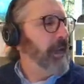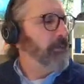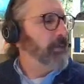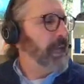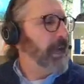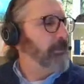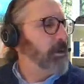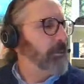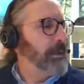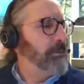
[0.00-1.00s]
And we got
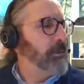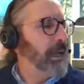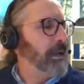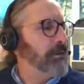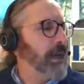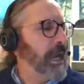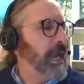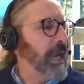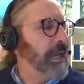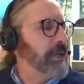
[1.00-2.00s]
more people. We got
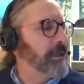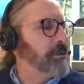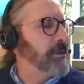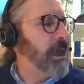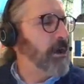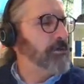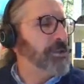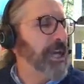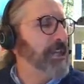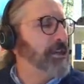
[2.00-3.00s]
Greg. Oh,
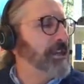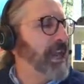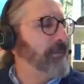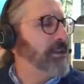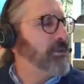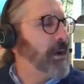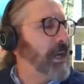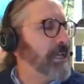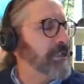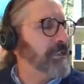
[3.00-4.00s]
Jana, you came in
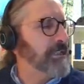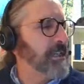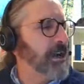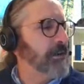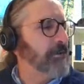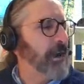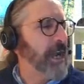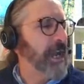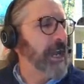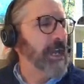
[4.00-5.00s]
twice. All
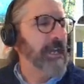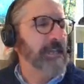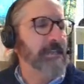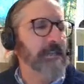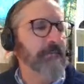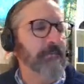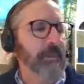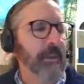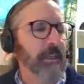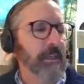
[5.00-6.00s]
right.
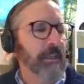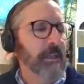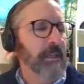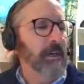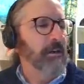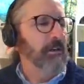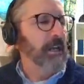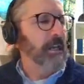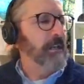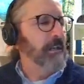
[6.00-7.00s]
All
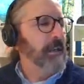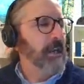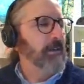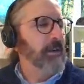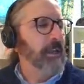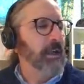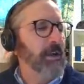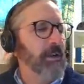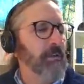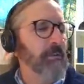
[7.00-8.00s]
right. There we
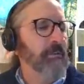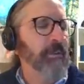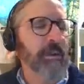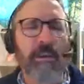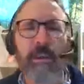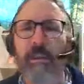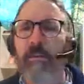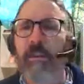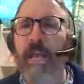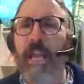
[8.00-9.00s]
go.
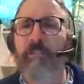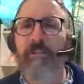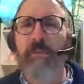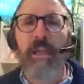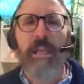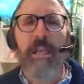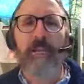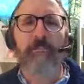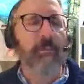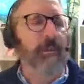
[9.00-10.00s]
Got everybody.